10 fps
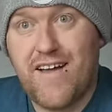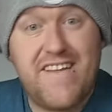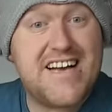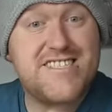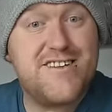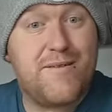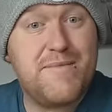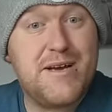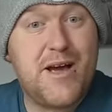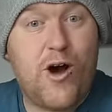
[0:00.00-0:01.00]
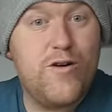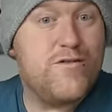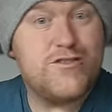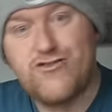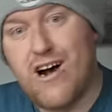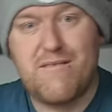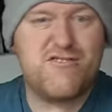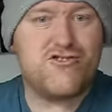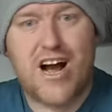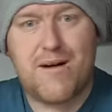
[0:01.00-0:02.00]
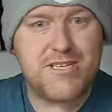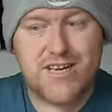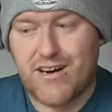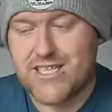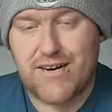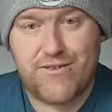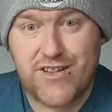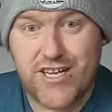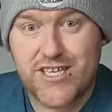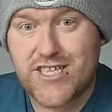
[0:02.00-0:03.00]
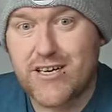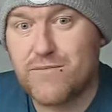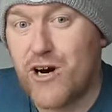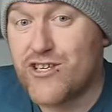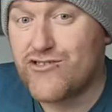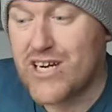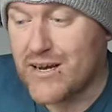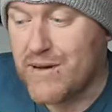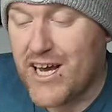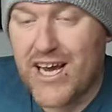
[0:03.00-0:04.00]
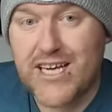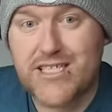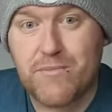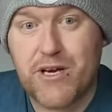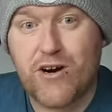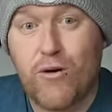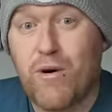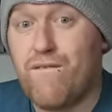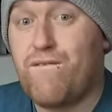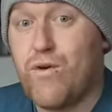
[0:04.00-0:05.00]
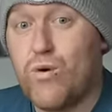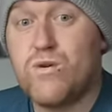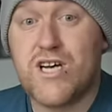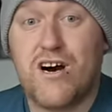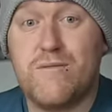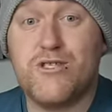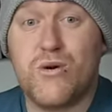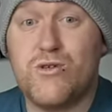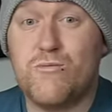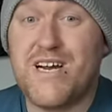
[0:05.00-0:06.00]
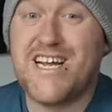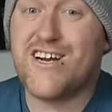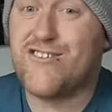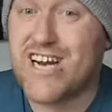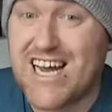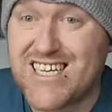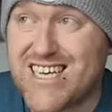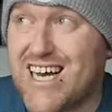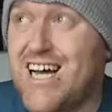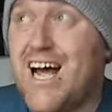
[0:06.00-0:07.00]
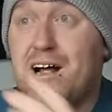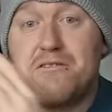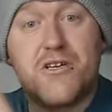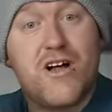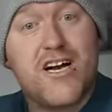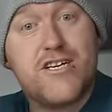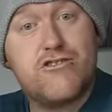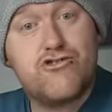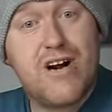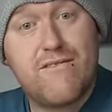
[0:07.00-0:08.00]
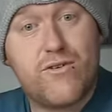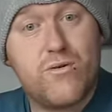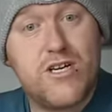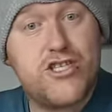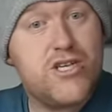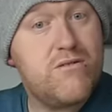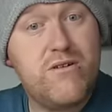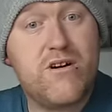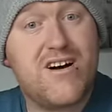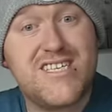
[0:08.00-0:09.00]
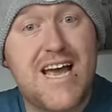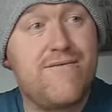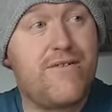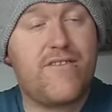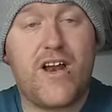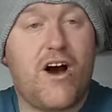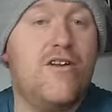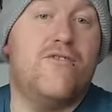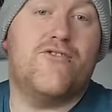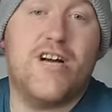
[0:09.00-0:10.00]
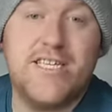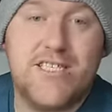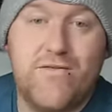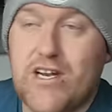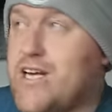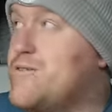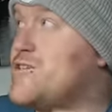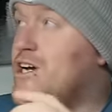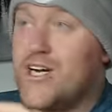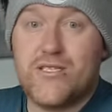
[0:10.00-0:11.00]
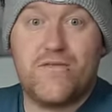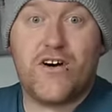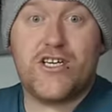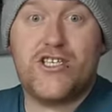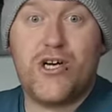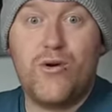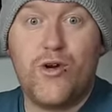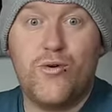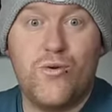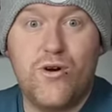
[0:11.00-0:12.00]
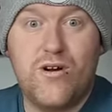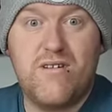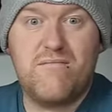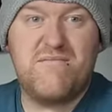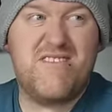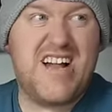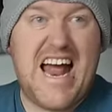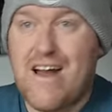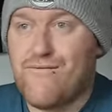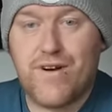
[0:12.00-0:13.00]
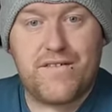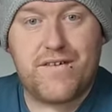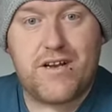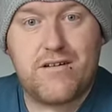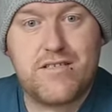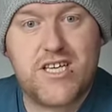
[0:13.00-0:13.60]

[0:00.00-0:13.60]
And that's not me over dramatizing everything, you see, because my dream is to become a full time social media creator so that I could travel and show you guys everything. I love creating the videos. So if I can show you everything.